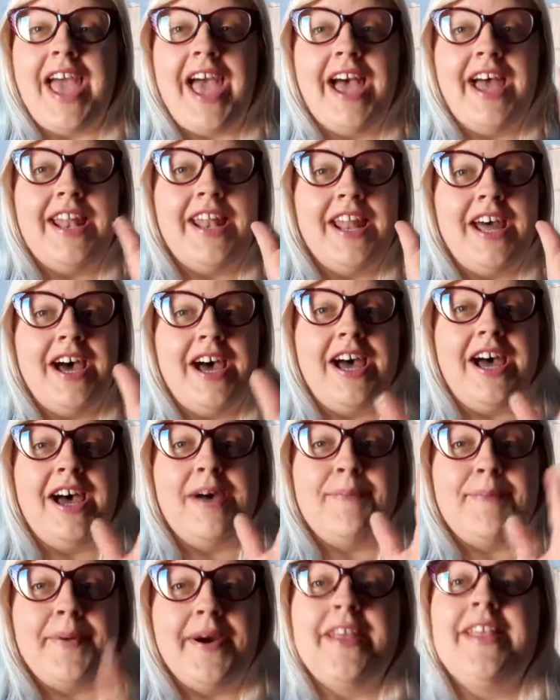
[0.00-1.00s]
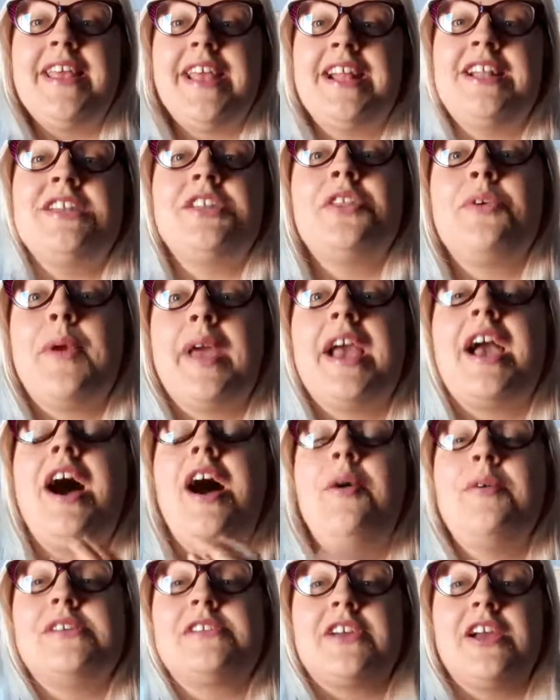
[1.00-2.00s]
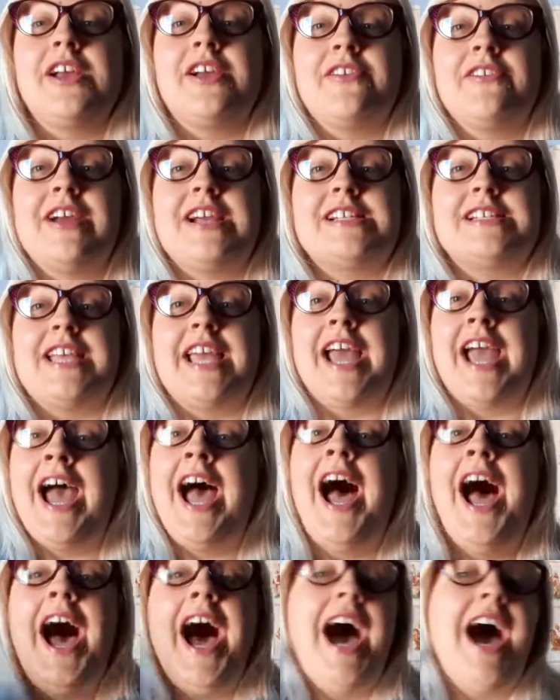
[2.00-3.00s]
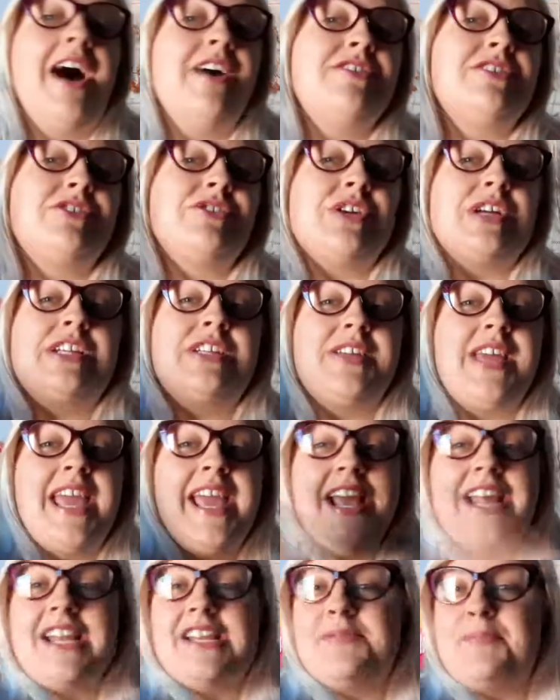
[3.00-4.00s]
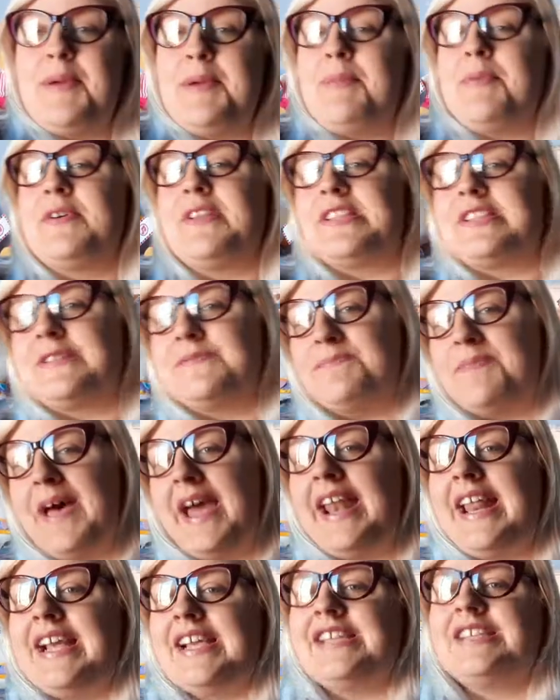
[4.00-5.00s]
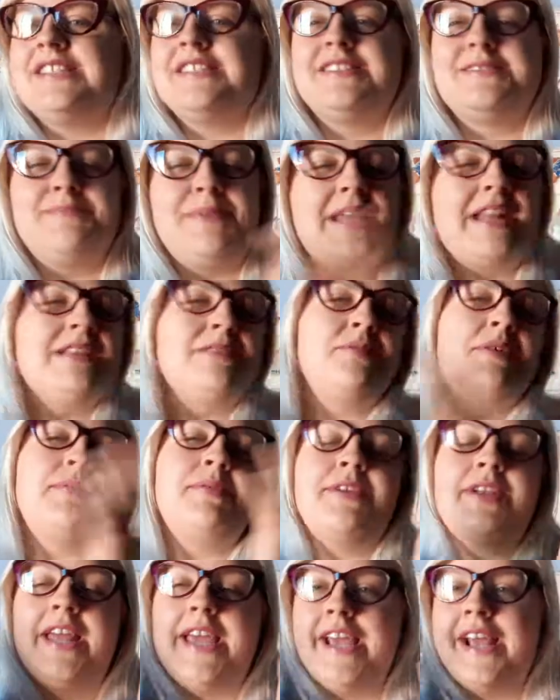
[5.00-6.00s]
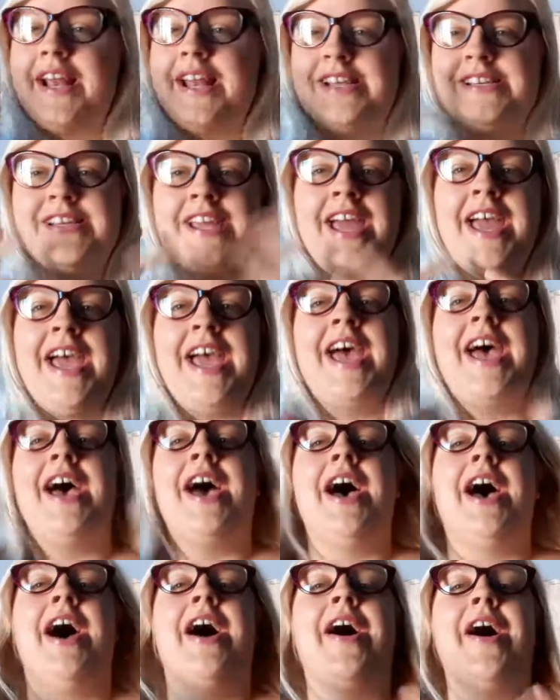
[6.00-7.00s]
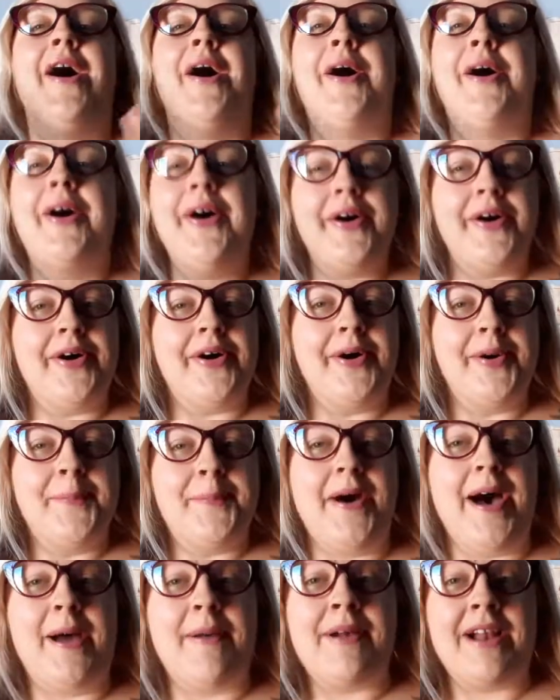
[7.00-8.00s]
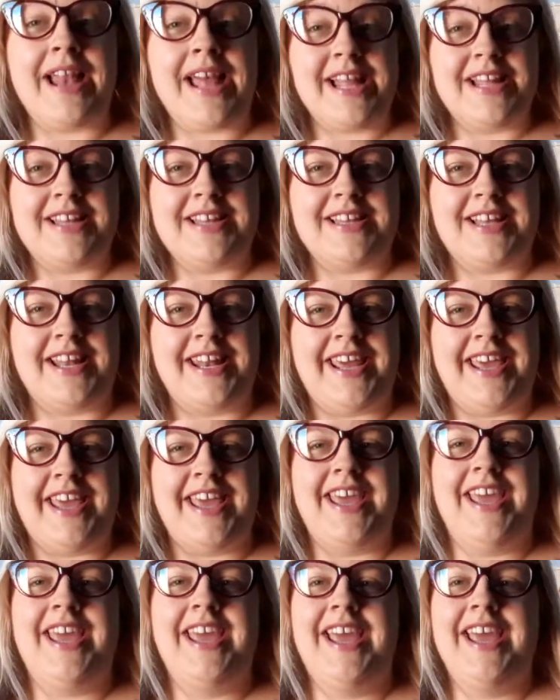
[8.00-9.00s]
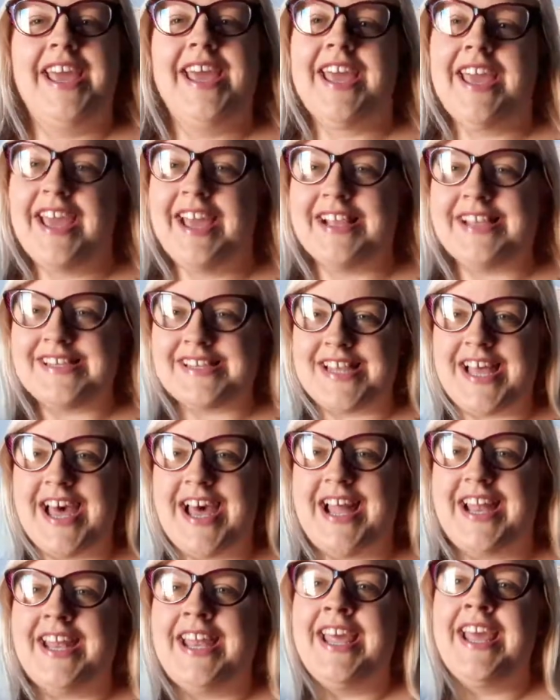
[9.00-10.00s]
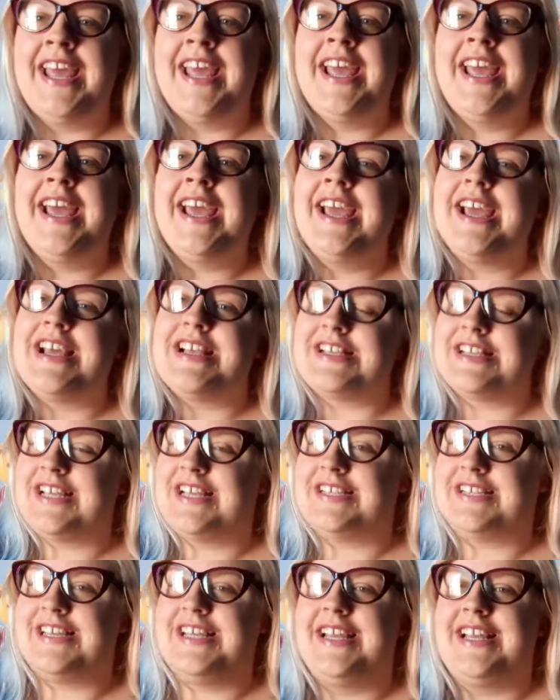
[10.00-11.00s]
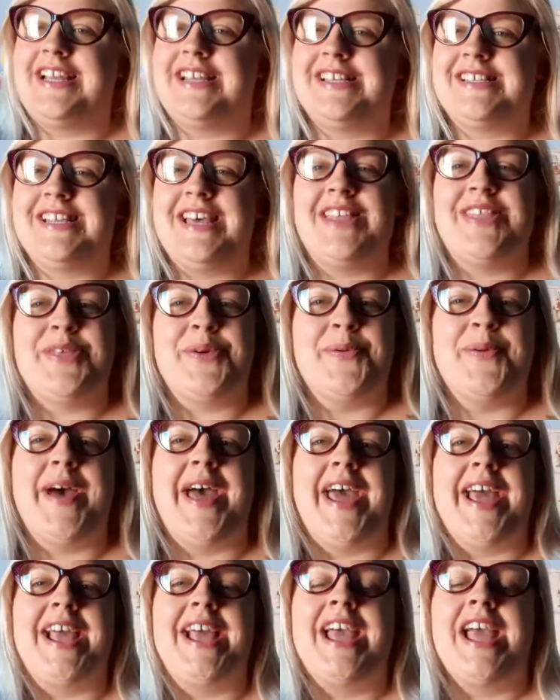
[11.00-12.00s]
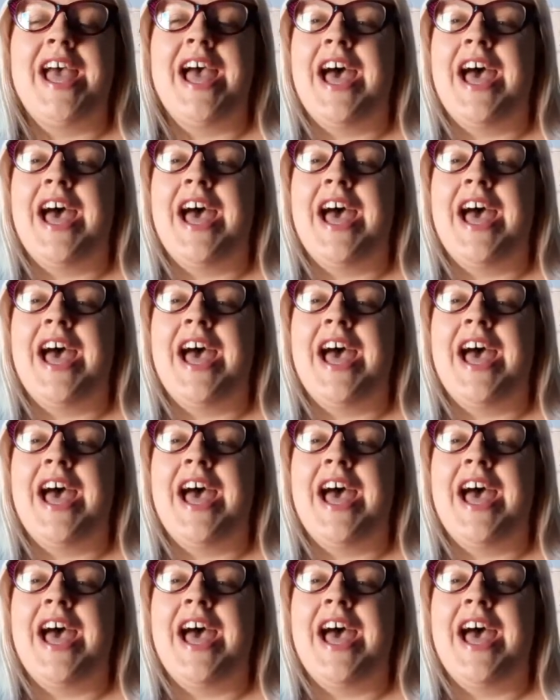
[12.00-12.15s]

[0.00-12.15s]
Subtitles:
And by the end of the week, I was going crazy. I was talking to English people in Spanish and Spanish people in English. But I'm glad I've done it. It's done. It's dusted. It's out of the way.